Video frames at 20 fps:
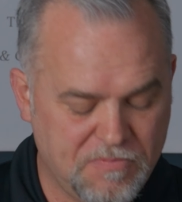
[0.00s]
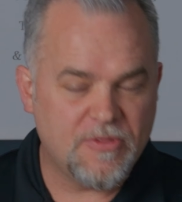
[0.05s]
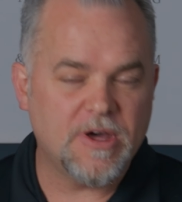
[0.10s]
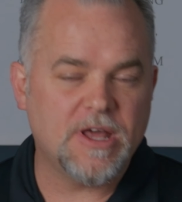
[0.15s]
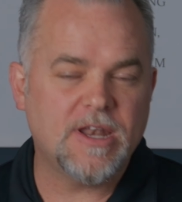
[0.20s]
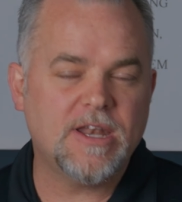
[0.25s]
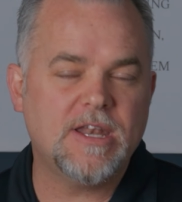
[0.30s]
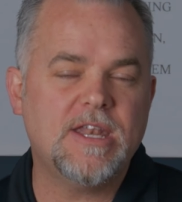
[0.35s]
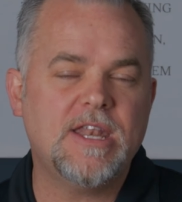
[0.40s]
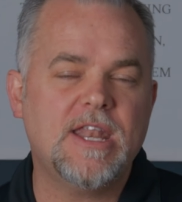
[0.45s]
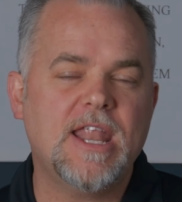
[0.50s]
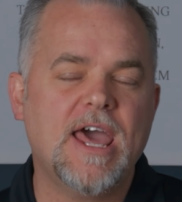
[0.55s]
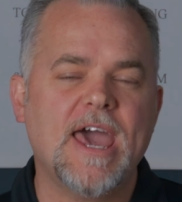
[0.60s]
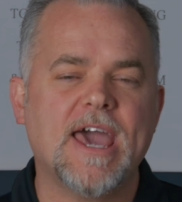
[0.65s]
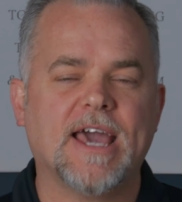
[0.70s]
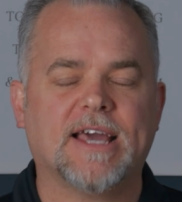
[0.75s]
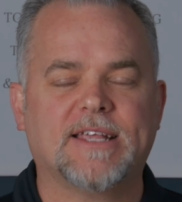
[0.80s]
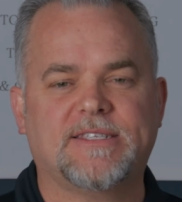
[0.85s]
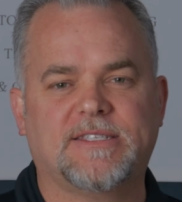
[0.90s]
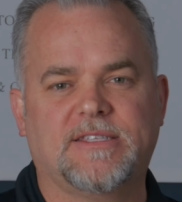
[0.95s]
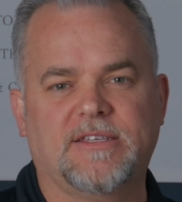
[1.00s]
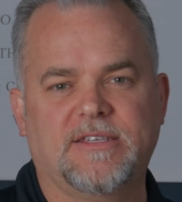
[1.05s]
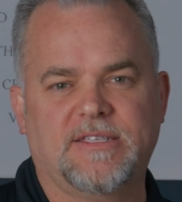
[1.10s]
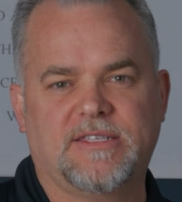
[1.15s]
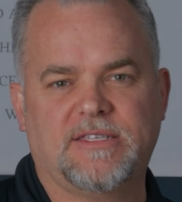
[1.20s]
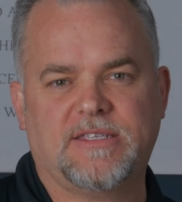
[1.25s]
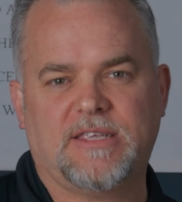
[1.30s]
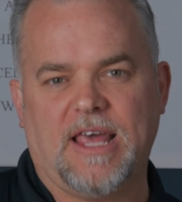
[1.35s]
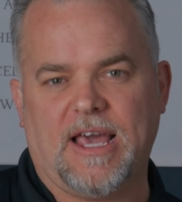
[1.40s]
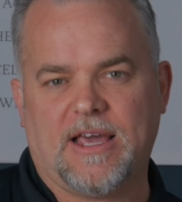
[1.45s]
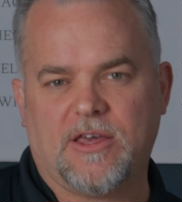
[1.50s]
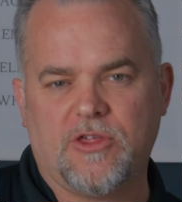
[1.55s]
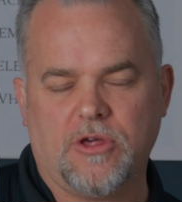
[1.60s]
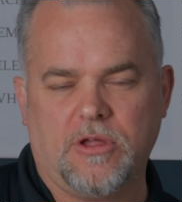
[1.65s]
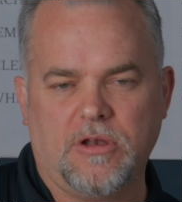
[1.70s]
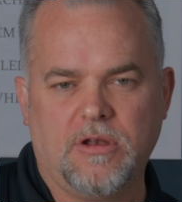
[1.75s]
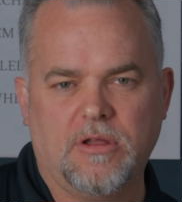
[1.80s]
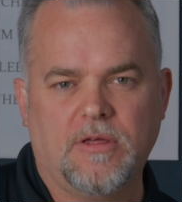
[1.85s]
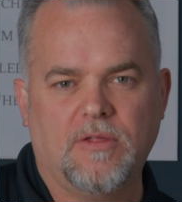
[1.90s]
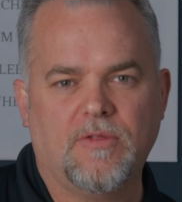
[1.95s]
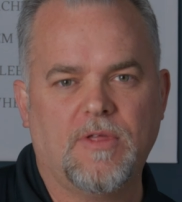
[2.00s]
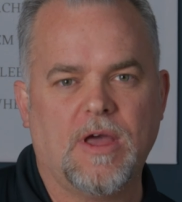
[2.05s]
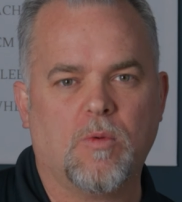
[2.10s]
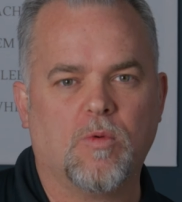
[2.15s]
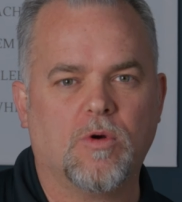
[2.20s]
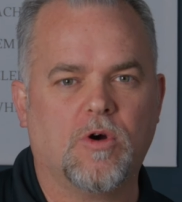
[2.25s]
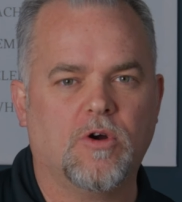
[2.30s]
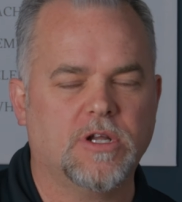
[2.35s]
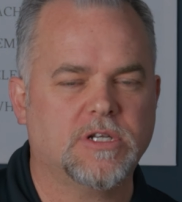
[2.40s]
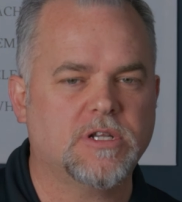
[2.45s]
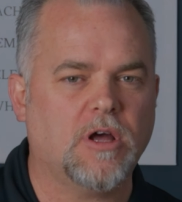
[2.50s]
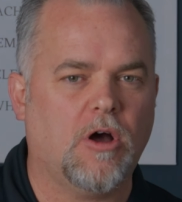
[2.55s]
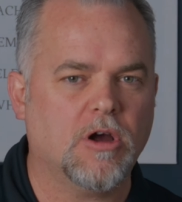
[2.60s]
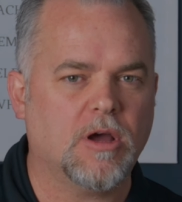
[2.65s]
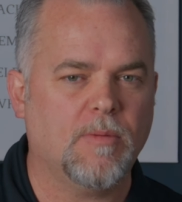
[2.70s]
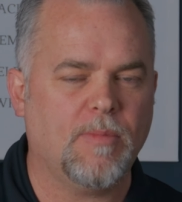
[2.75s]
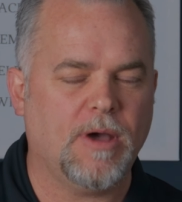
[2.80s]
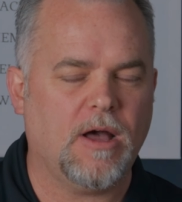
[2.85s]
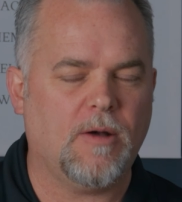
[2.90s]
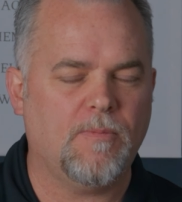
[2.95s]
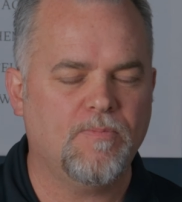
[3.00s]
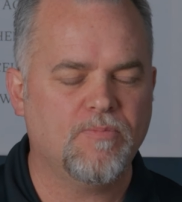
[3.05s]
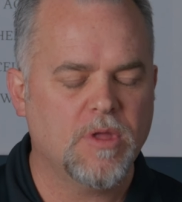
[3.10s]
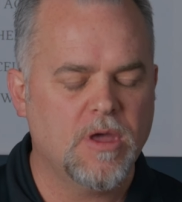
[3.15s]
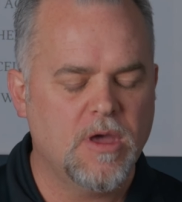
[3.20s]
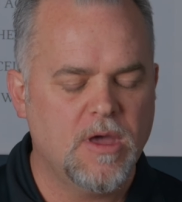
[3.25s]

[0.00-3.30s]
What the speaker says: The next section that we're going to talk about